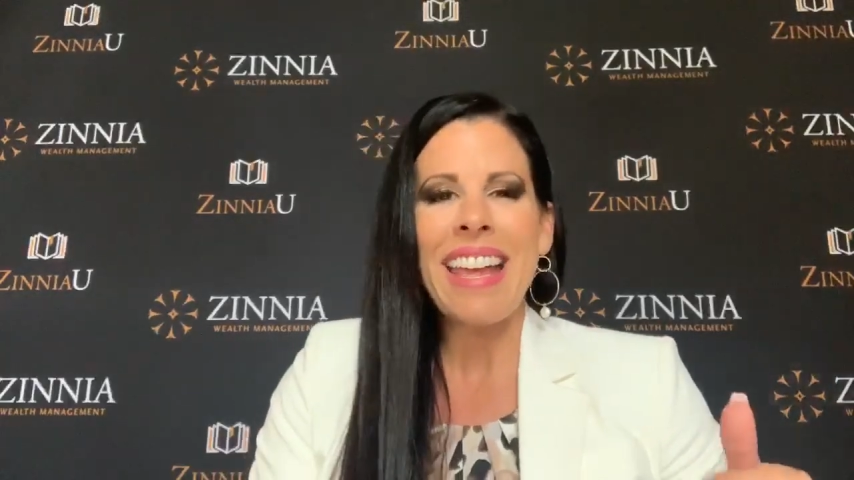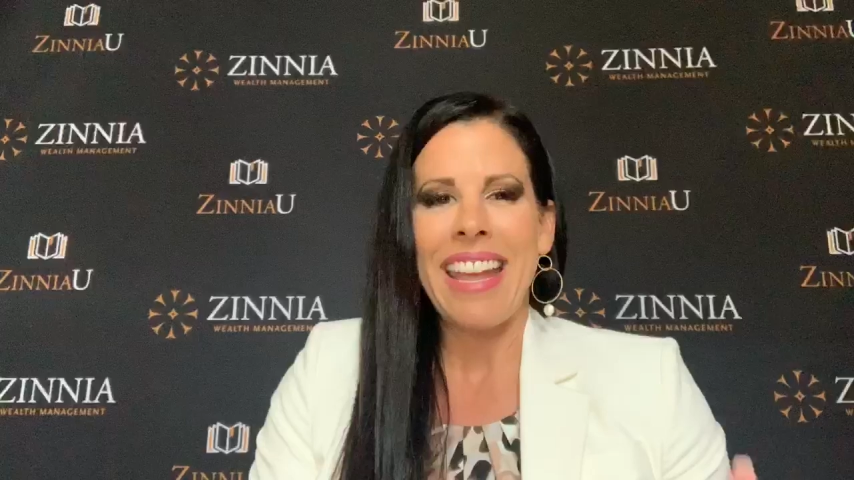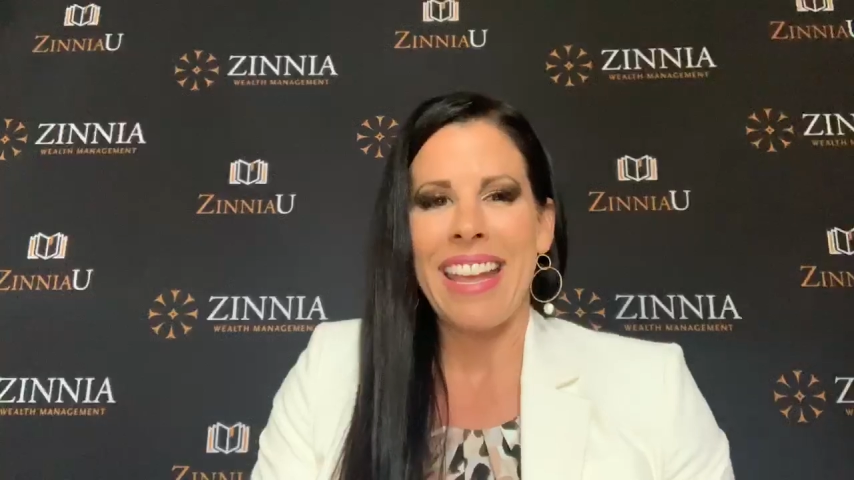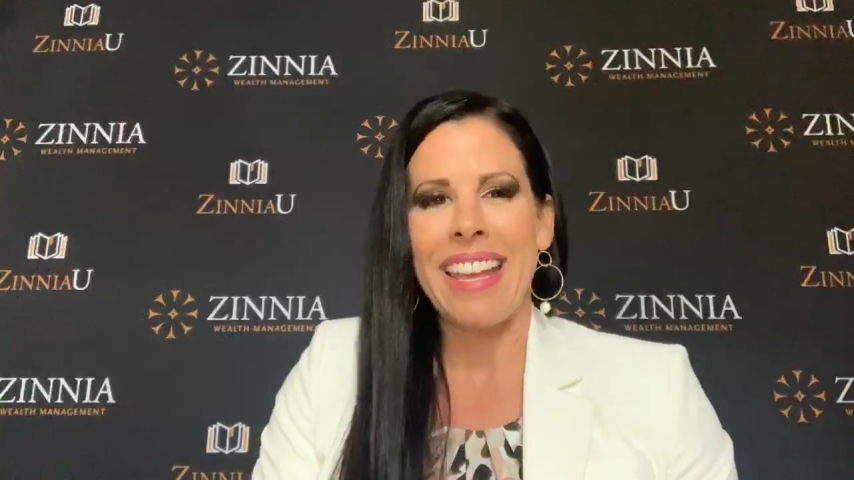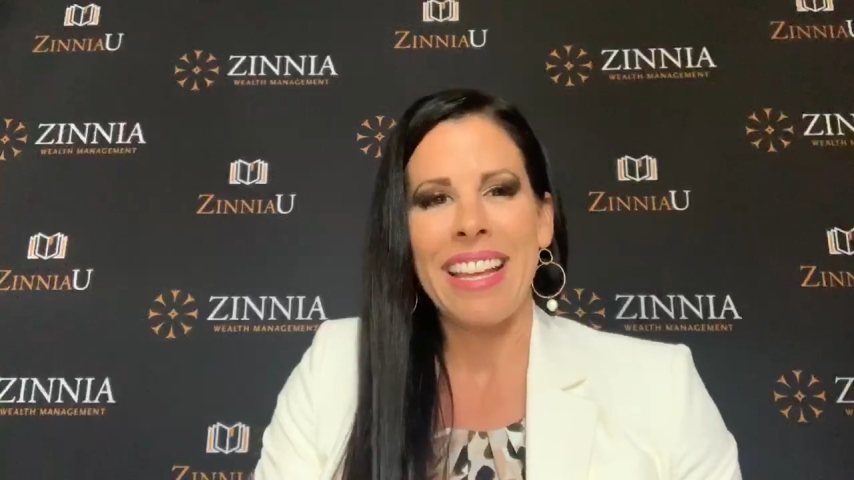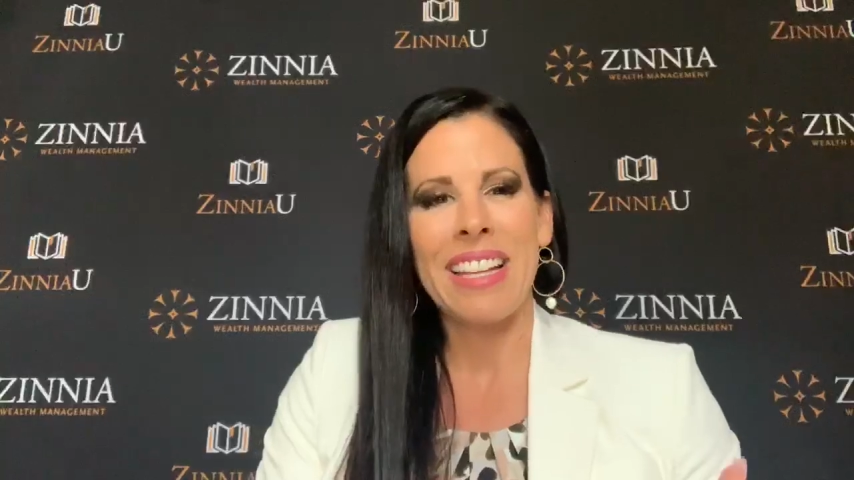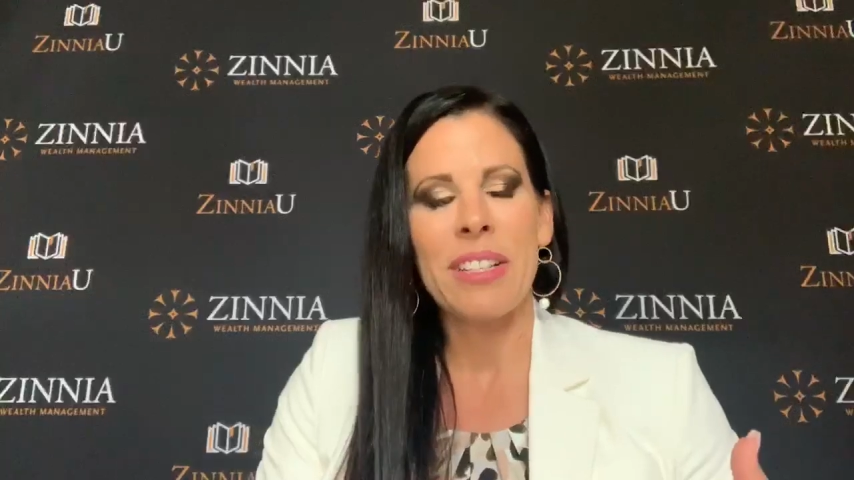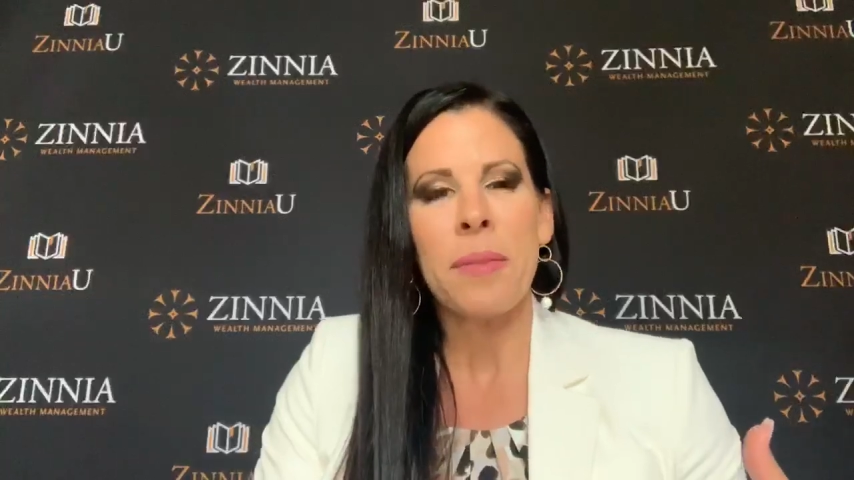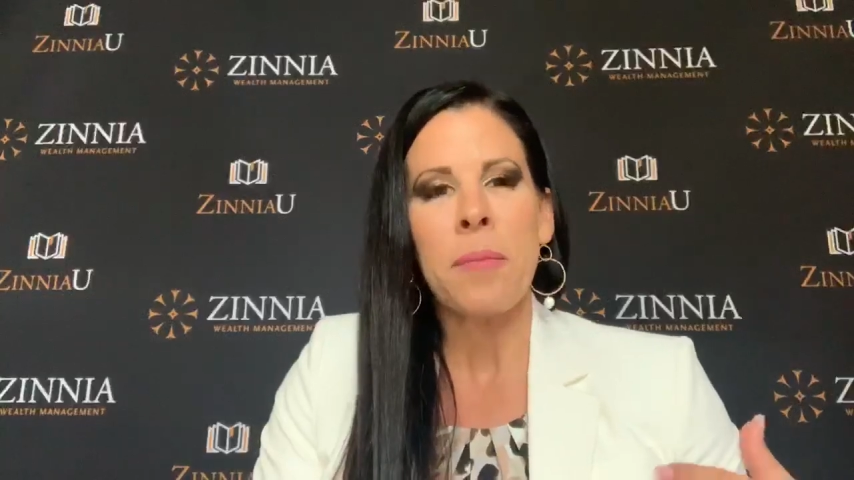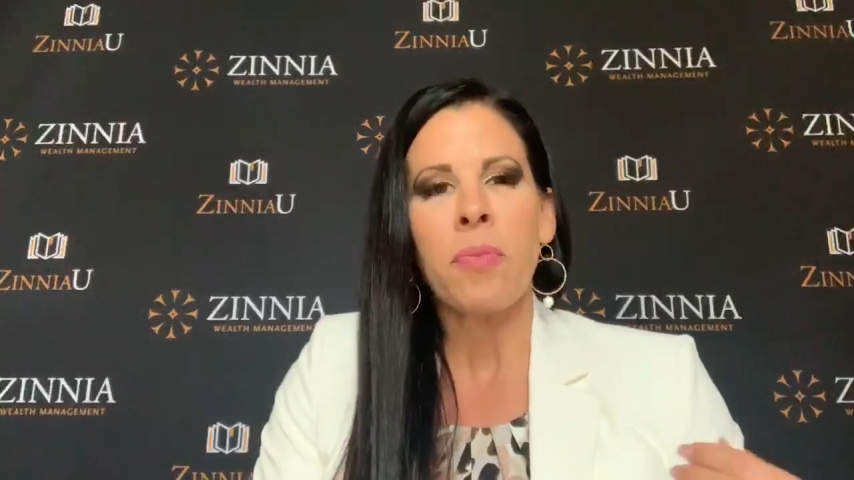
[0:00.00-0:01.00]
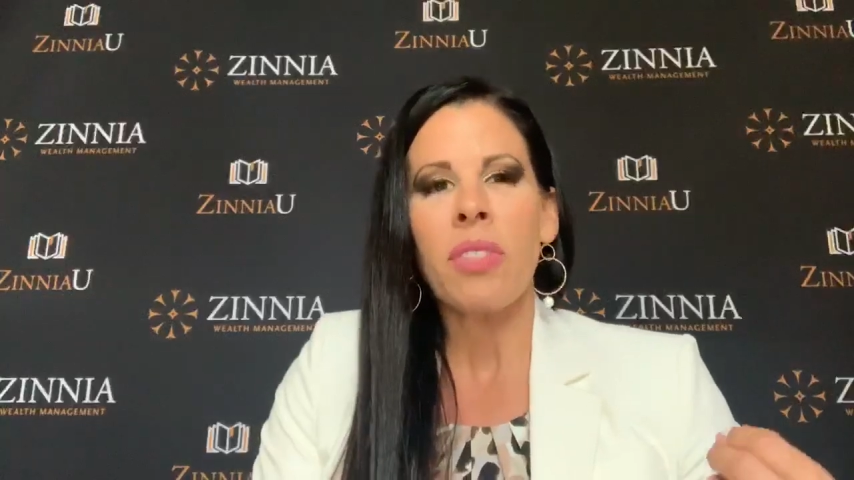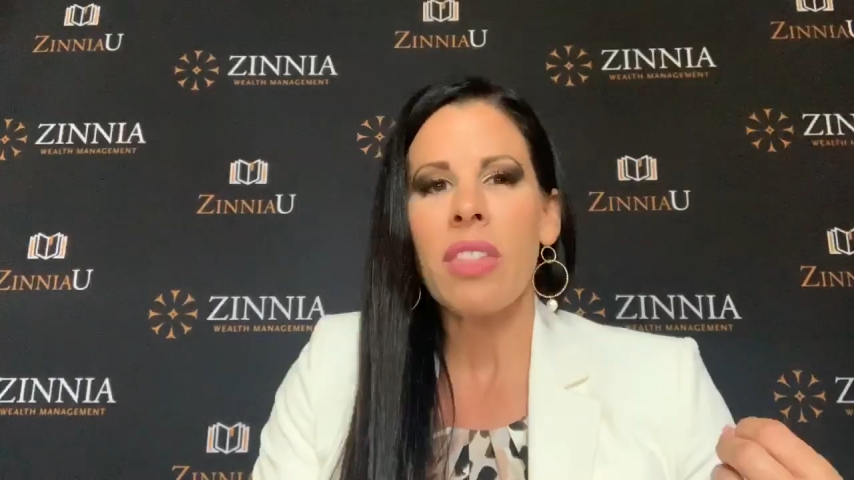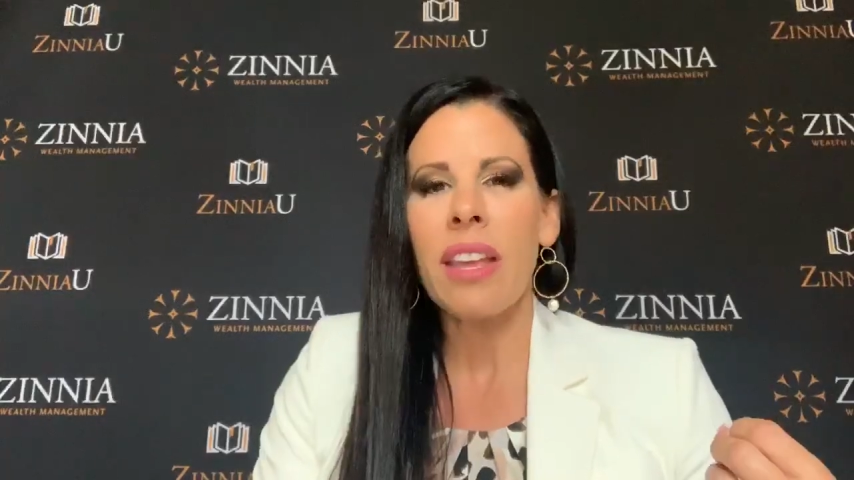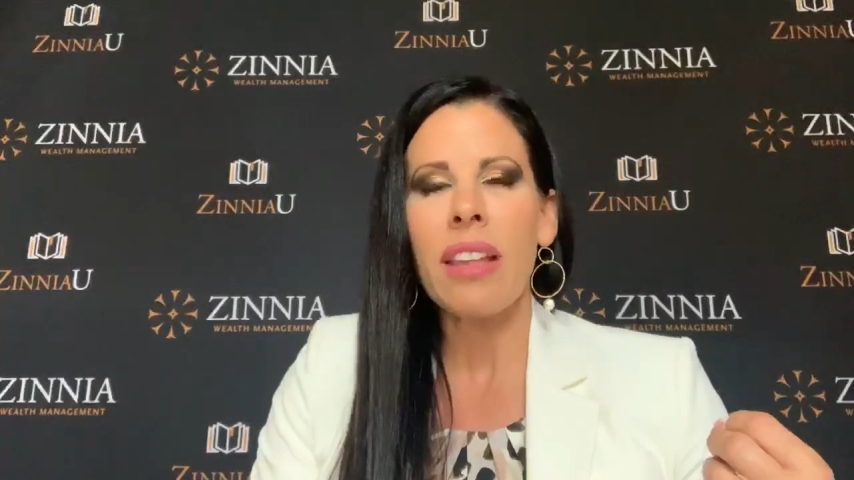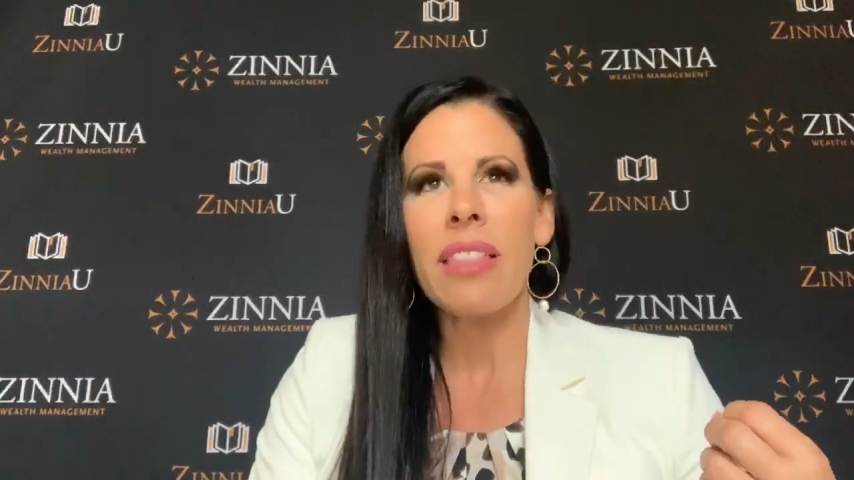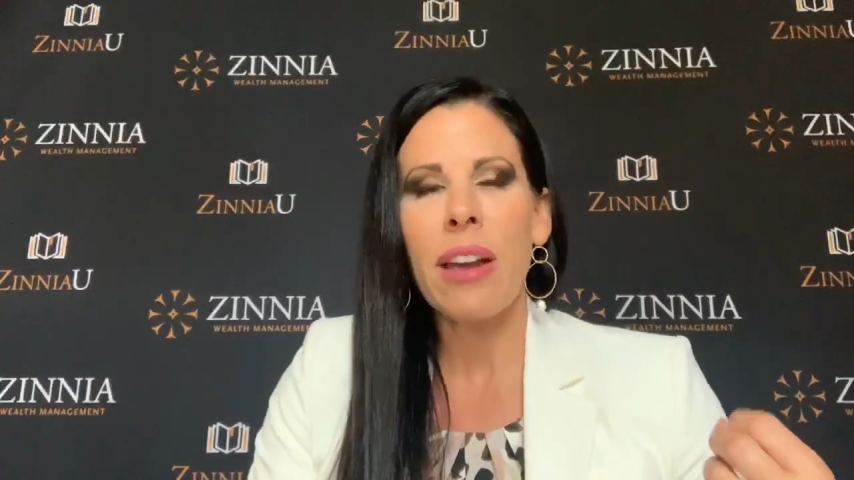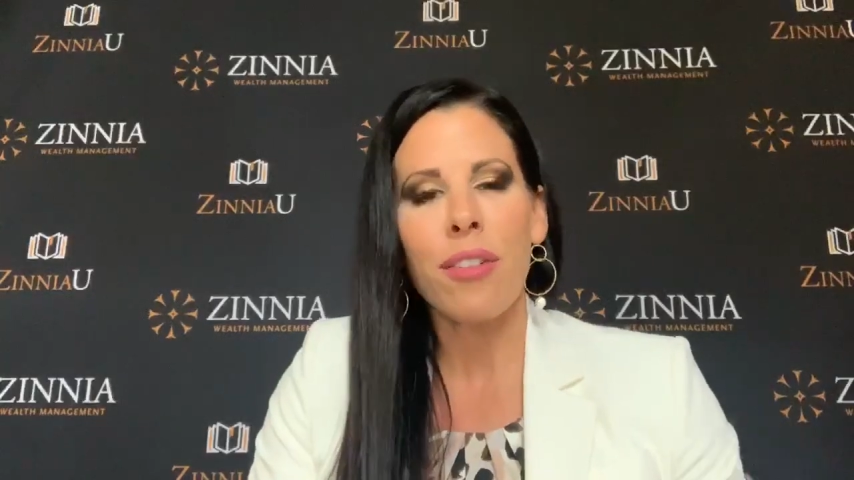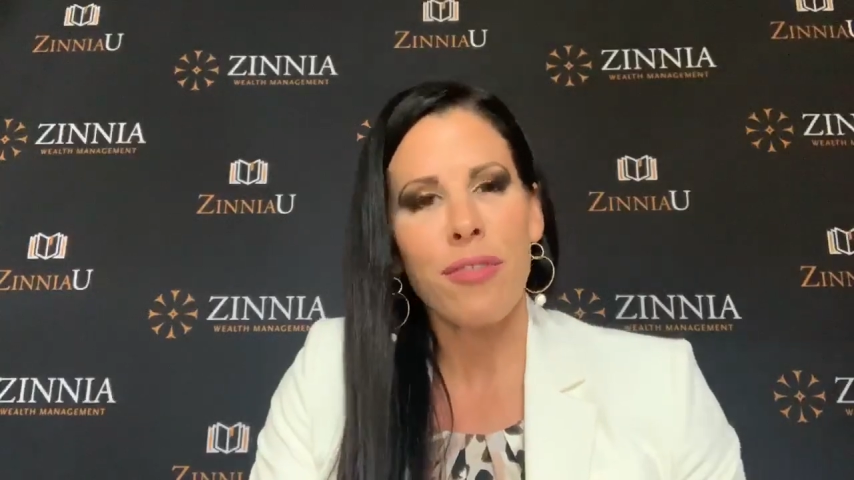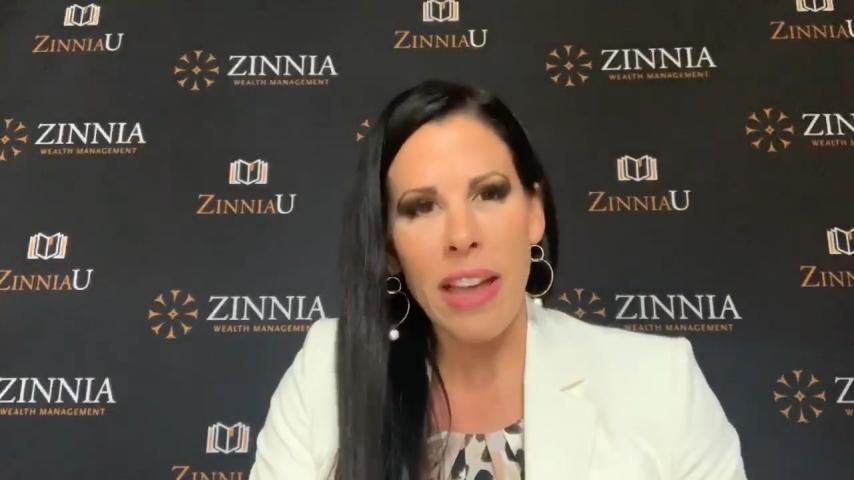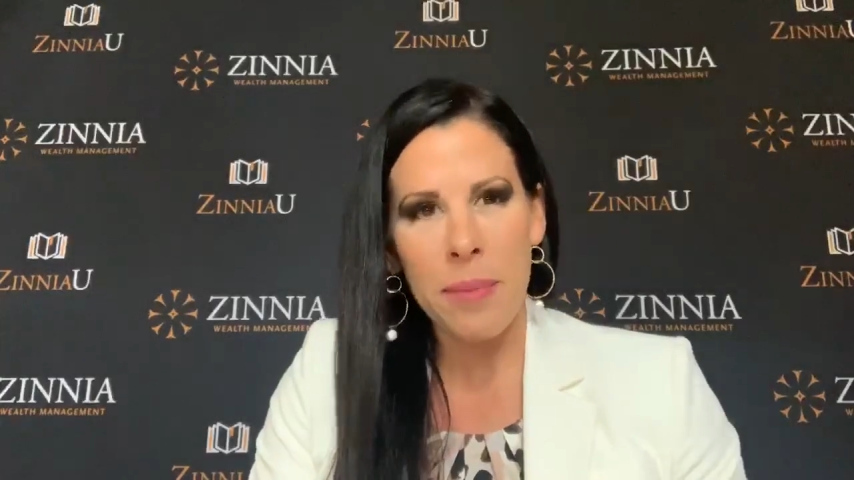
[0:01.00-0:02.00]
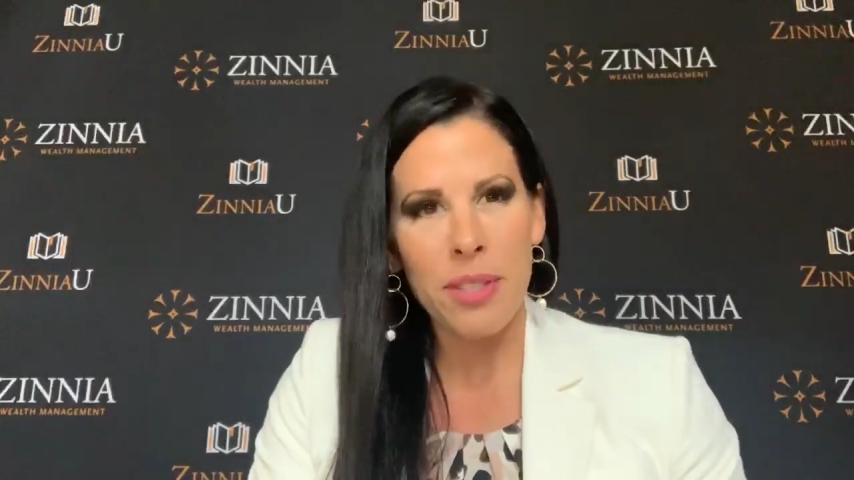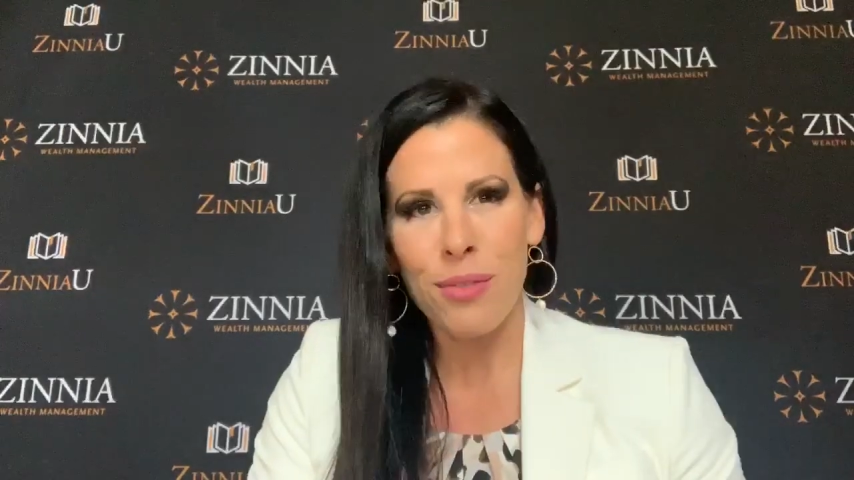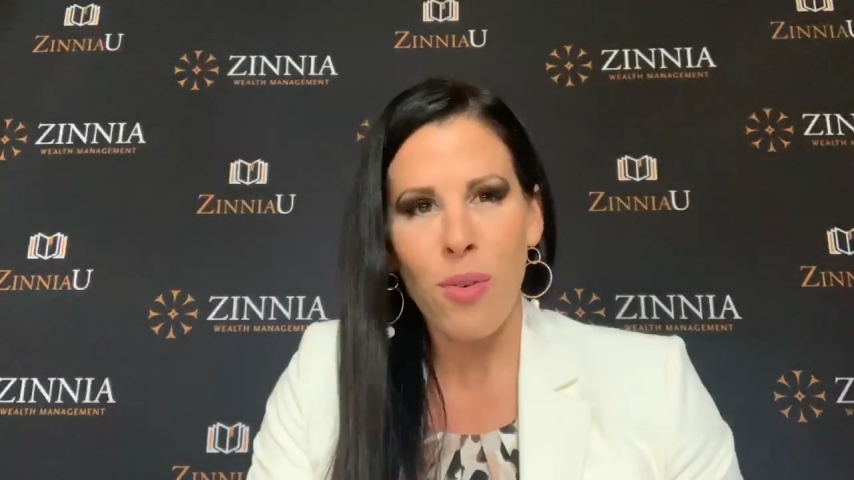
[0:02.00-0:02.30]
And they are famous